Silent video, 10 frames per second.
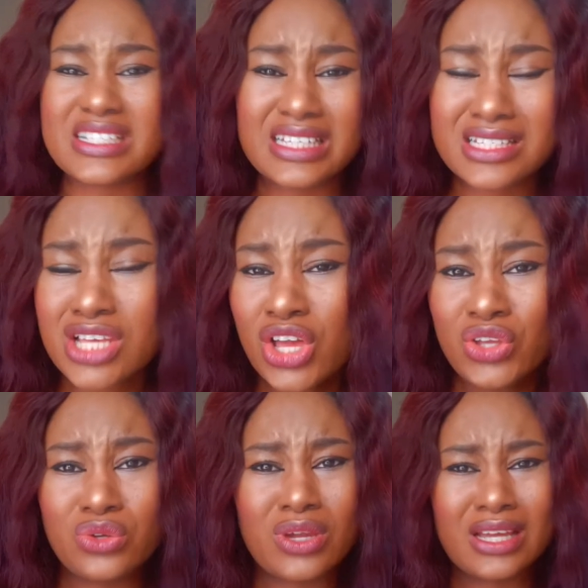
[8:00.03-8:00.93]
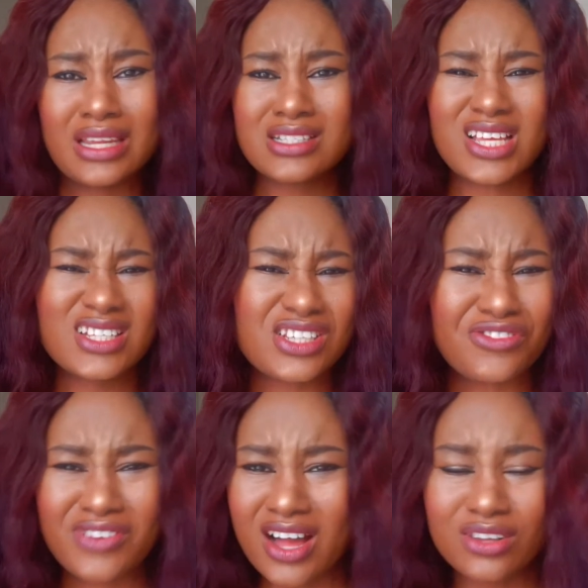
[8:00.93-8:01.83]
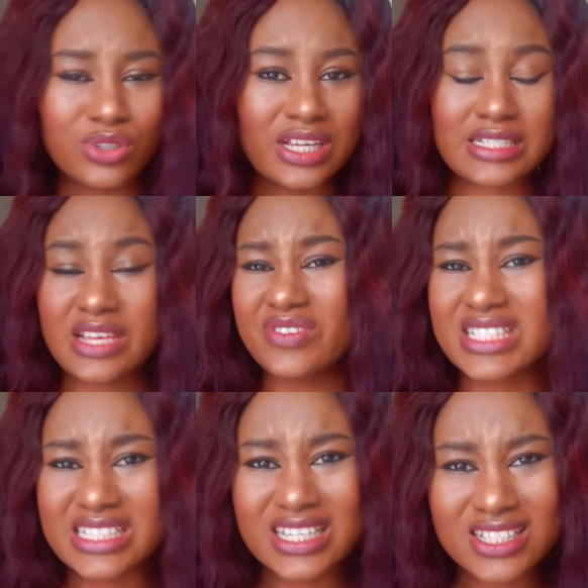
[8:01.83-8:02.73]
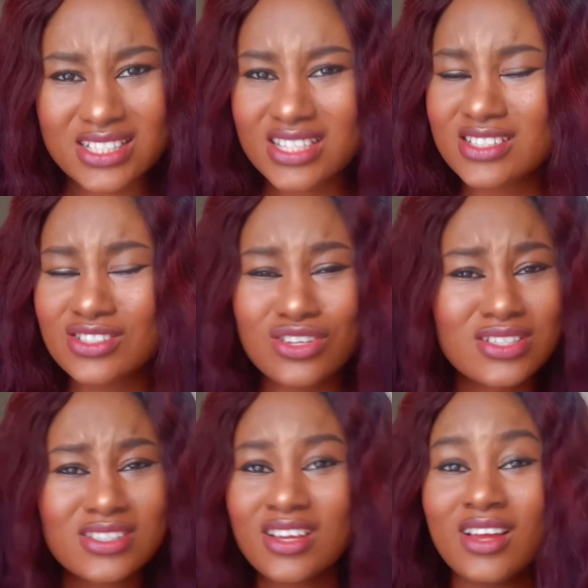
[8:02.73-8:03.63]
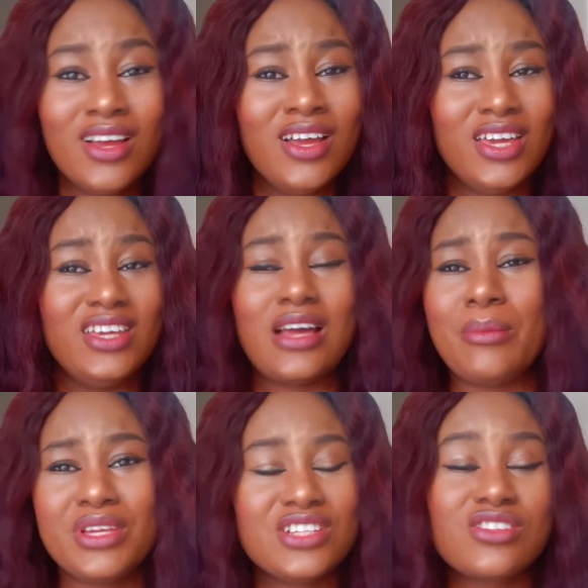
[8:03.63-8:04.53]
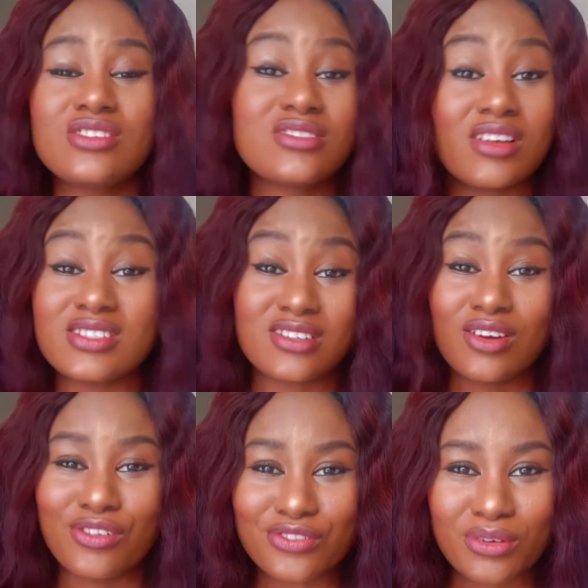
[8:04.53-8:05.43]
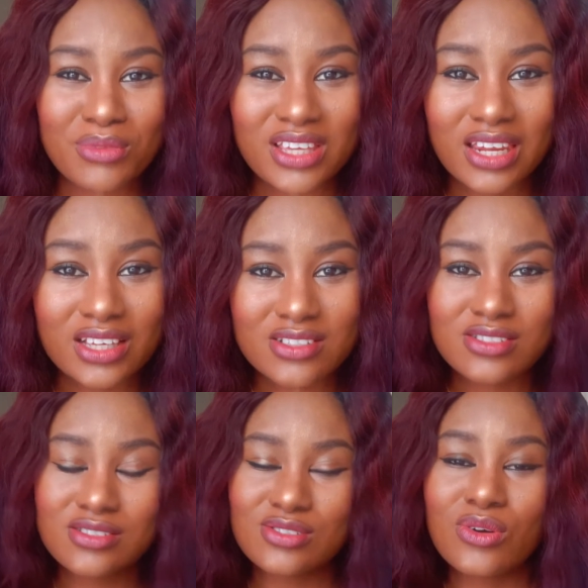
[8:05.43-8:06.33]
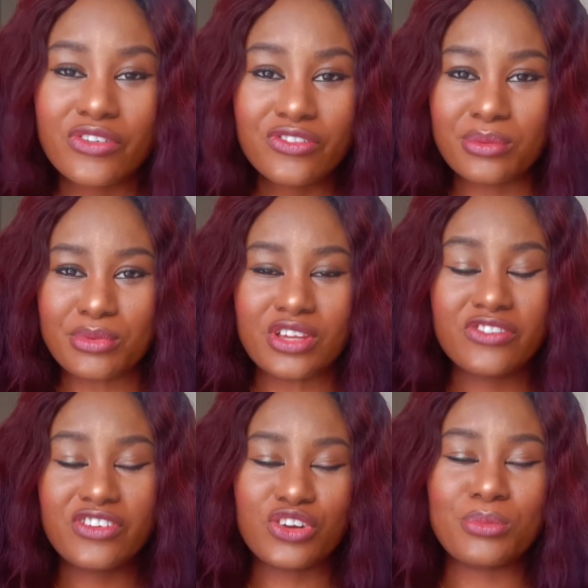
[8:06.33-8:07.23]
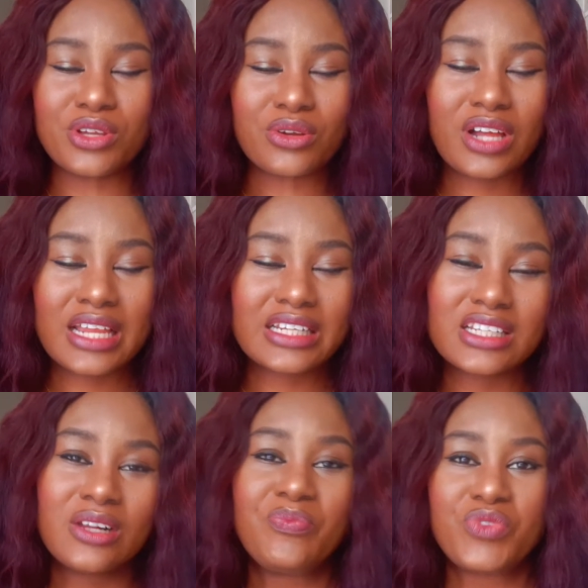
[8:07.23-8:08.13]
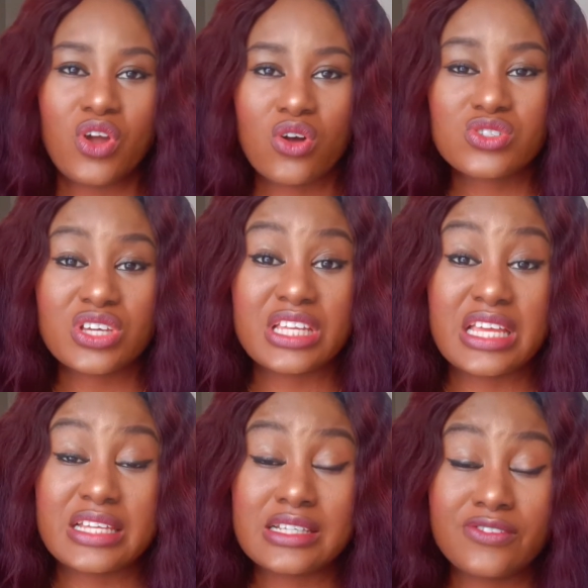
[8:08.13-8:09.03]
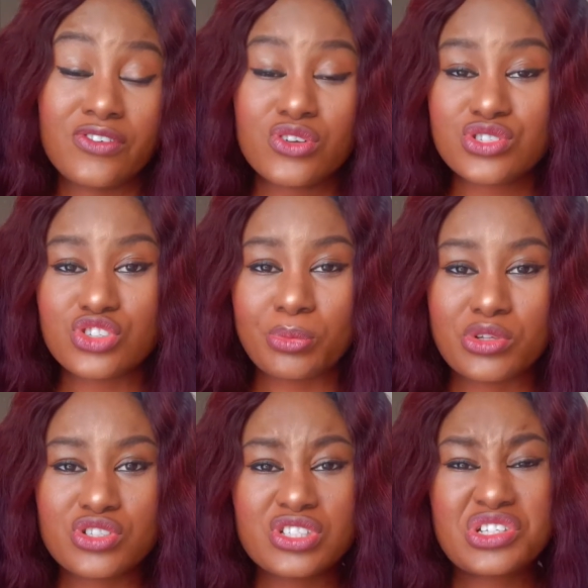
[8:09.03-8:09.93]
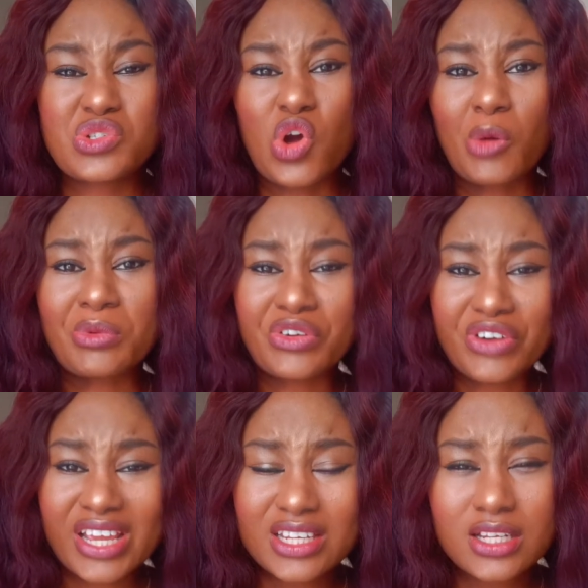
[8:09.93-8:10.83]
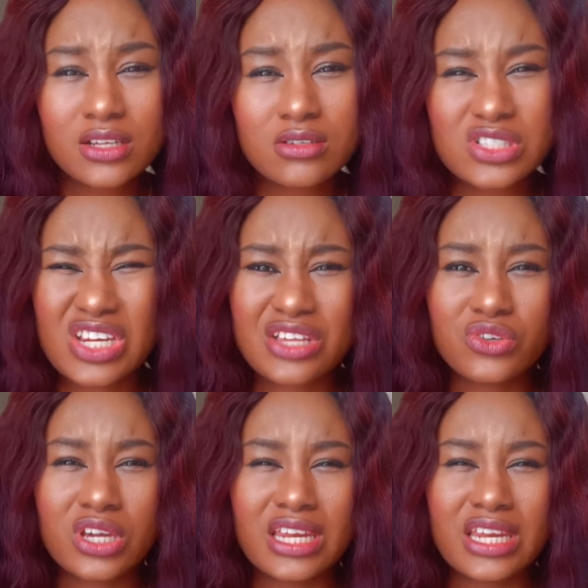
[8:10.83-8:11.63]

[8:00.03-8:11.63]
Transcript: in it. You can attach a file, you can save it in it. It's just, it just does it all for me. It's so phenomenal. And also it affords you the opportunity to upgrade so that you